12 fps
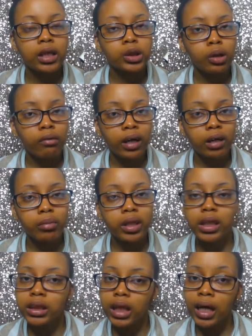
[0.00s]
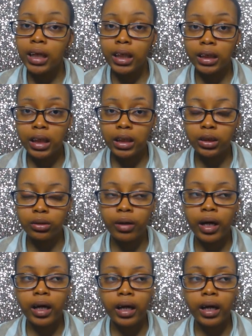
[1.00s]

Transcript: Do I recommend this? Yes, I do.